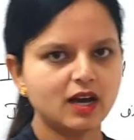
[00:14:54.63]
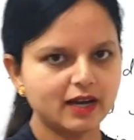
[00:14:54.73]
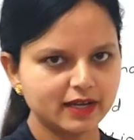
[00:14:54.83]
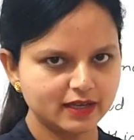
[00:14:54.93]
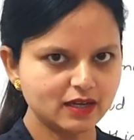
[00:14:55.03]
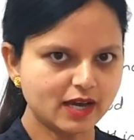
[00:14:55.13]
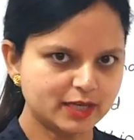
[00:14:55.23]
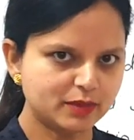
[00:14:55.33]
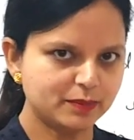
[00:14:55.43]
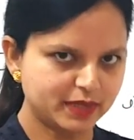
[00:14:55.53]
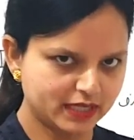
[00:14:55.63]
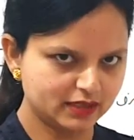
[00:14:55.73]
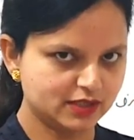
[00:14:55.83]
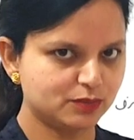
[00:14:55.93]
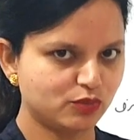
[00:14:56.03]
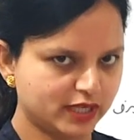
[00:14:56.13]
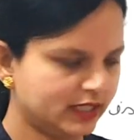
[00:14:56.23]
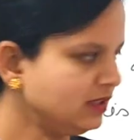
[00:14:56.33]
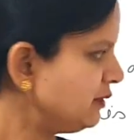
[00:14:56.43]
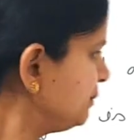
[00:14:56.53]
Again, I am repeating this
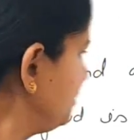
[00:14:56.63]
point.